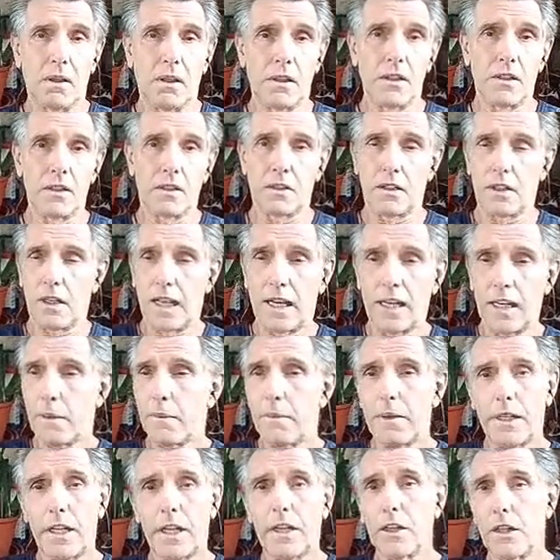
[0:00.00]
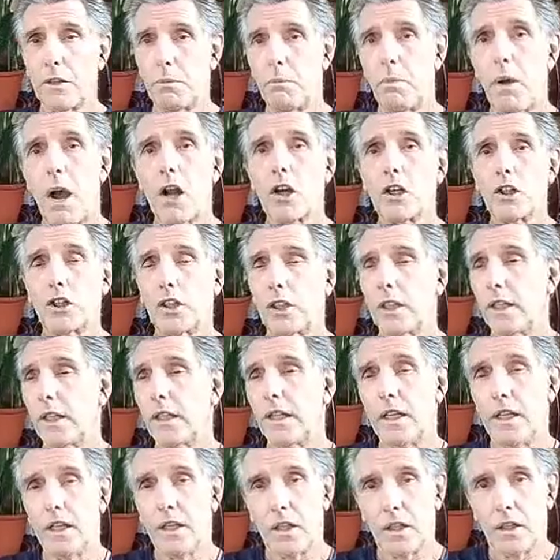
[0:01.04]
it's eliminated
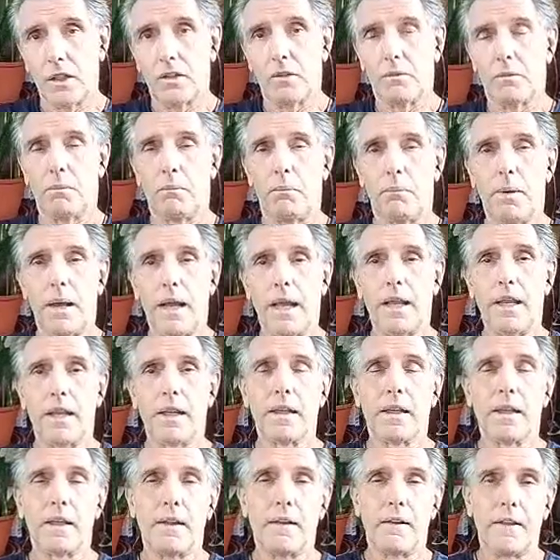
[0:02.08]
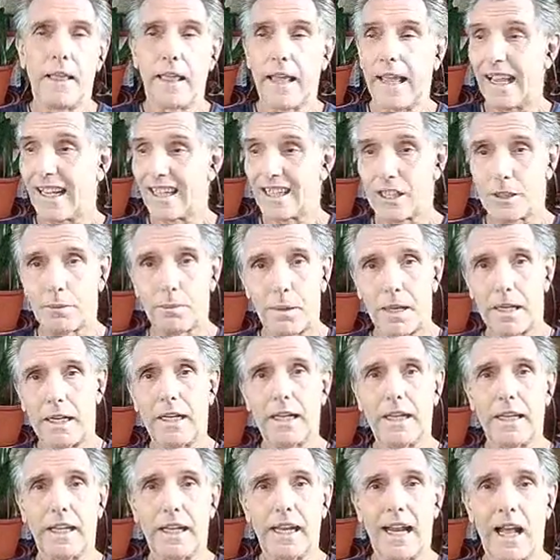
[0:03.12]
partially by
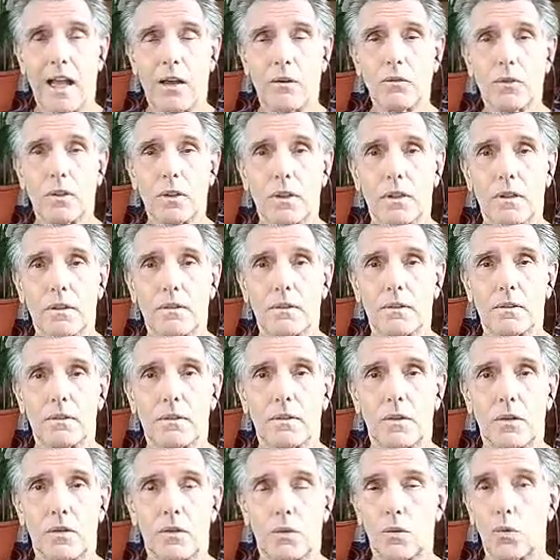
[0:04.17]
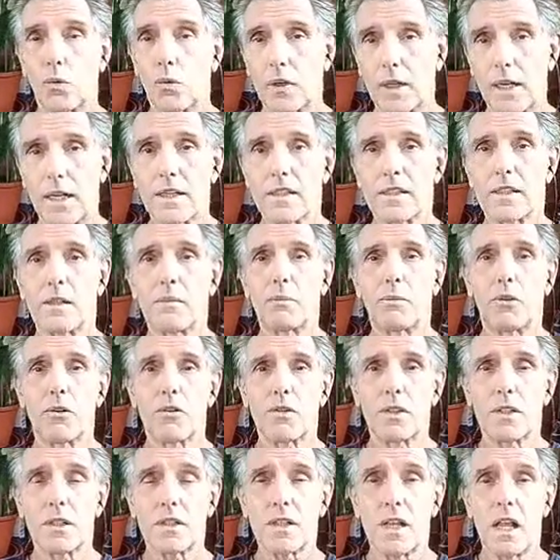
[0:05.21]
expelling it out through cleansing
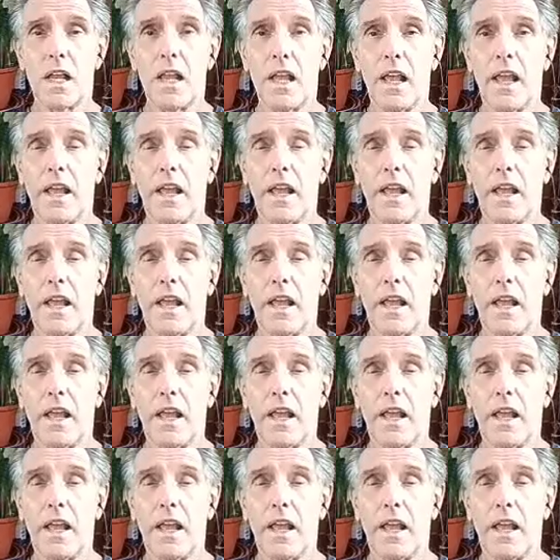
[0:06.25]
process,